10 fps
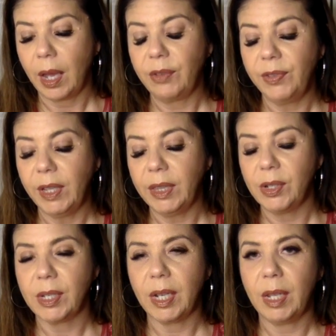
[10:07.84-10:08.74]
I feel like
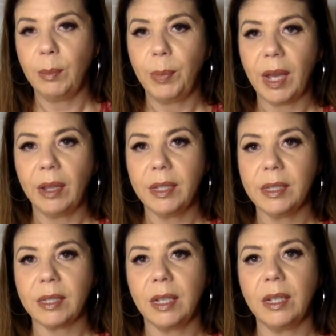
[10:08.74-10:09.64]
there's an
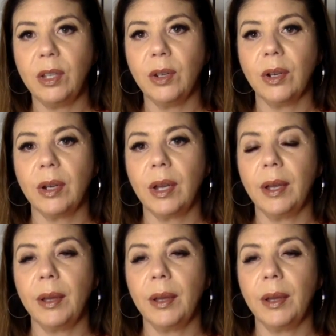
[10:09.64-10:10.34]
imbalance in your